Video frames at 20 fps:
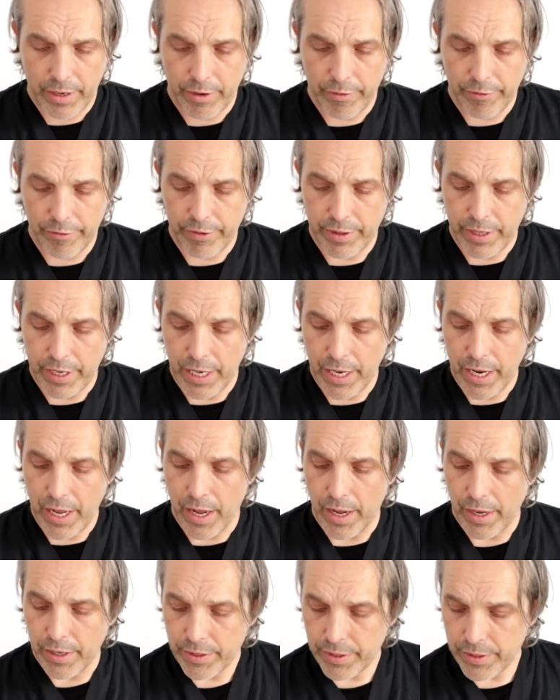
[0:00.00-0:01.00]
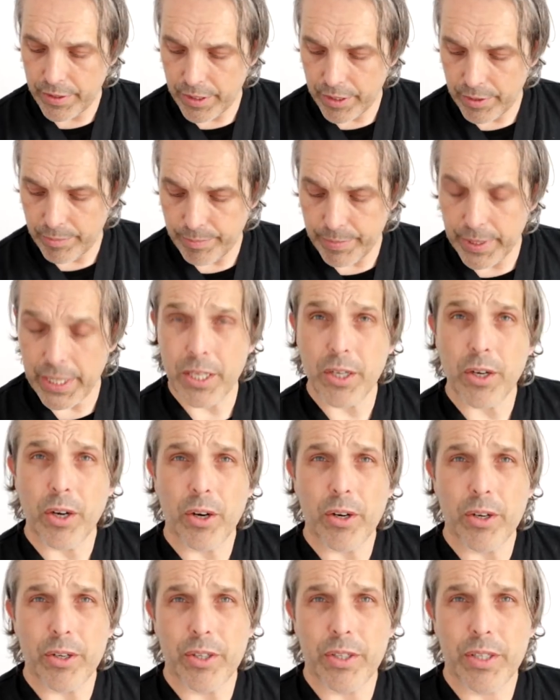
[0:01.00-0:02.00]
for the last,
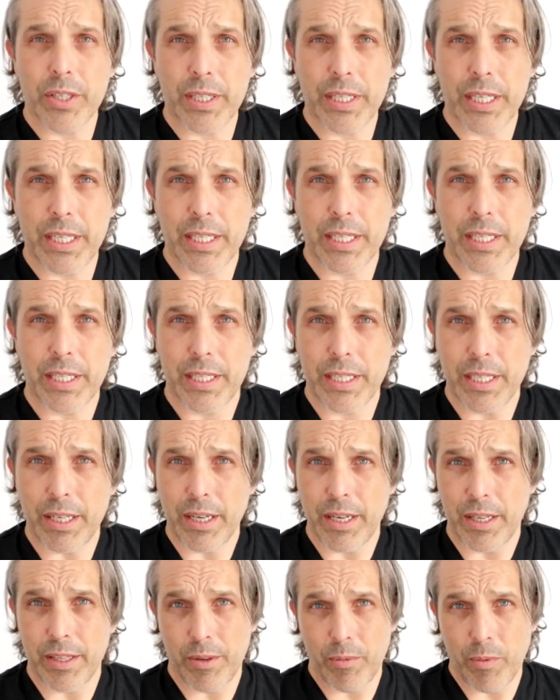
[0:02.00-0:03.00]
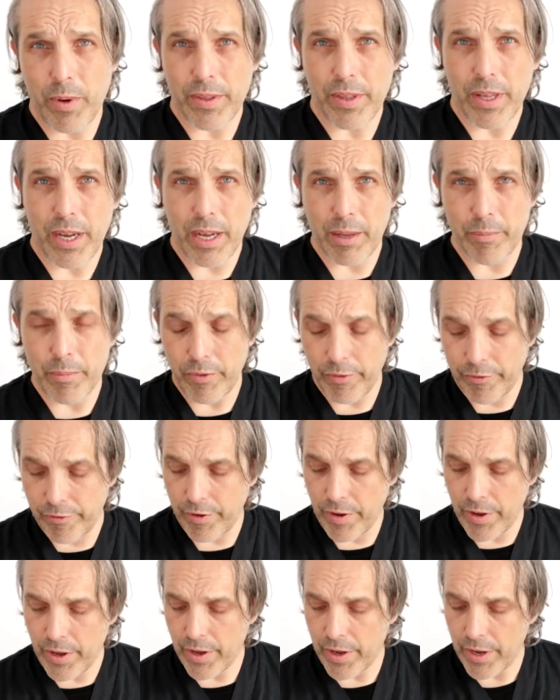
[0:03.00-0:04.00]
because this is the one that I
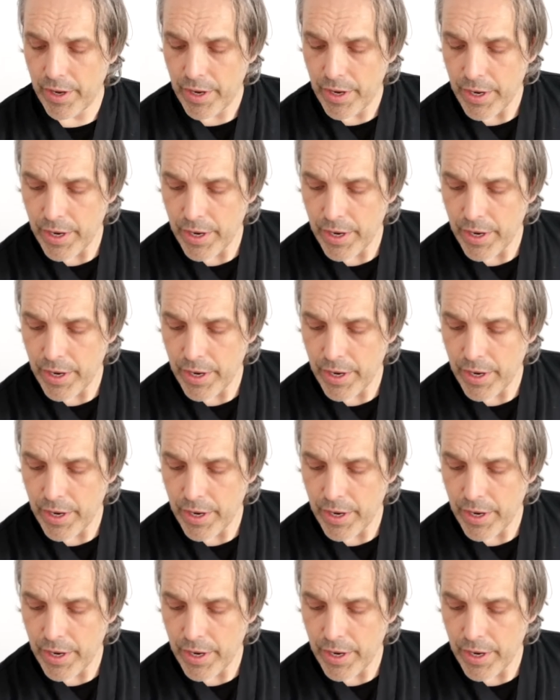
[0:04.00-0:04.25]
prefer.